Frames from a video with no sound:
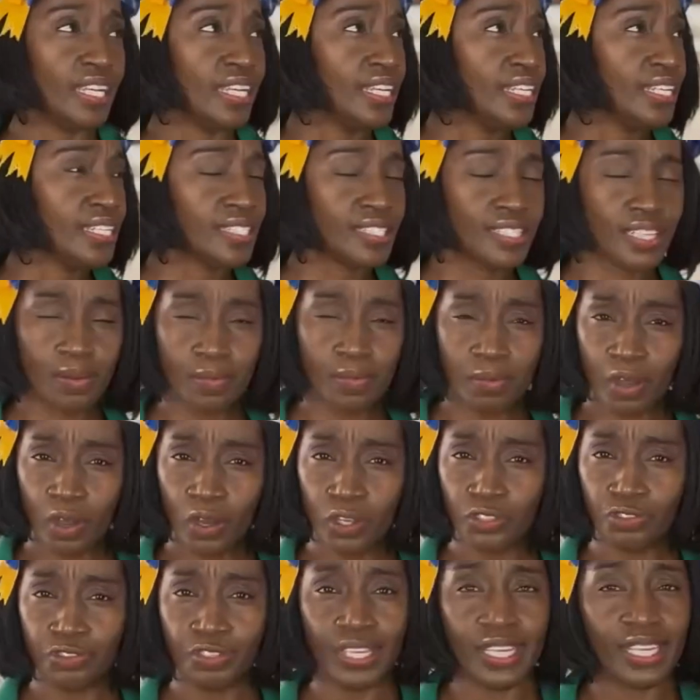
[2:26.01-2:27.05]
Somehow
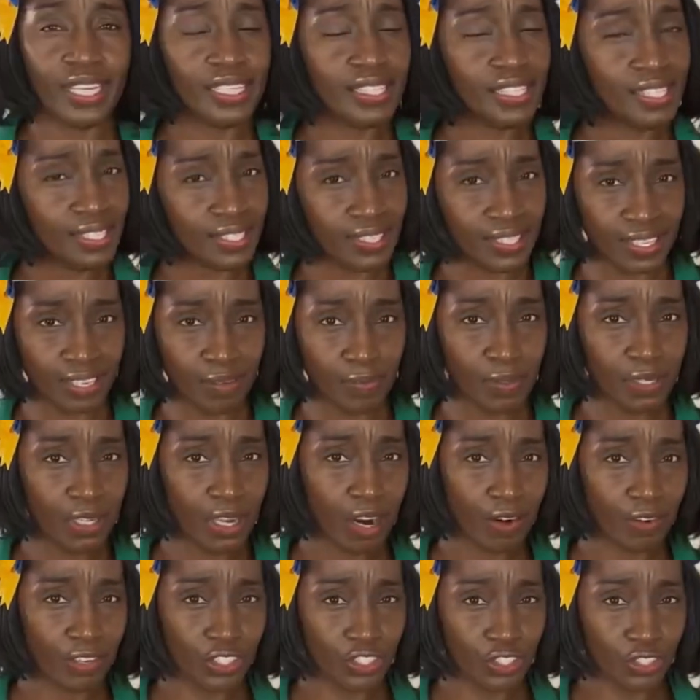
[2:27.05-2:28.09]
drinking cinnamon
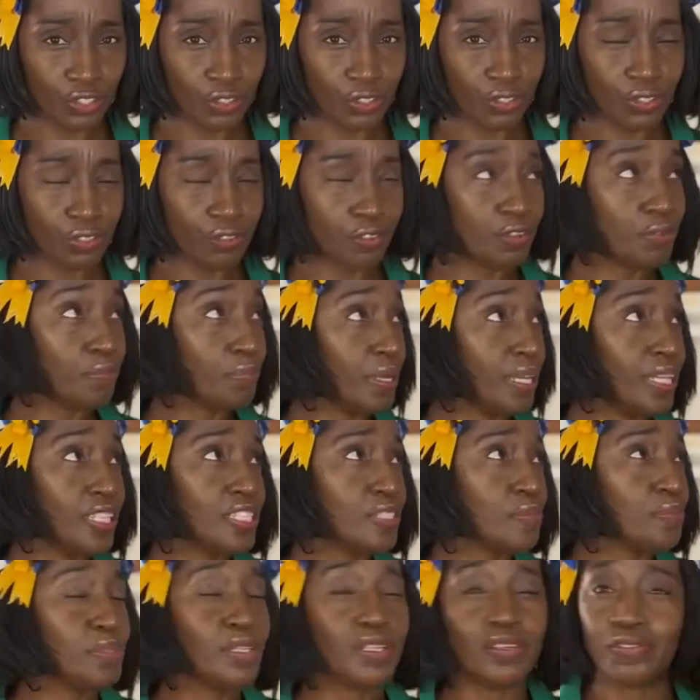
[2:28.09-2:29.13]
orange juice reminds
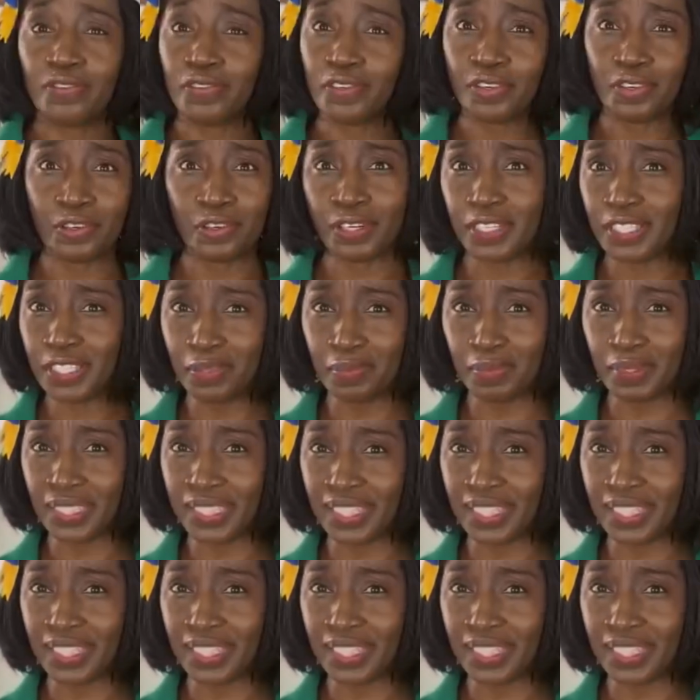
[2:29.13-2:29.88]
me of Christmas.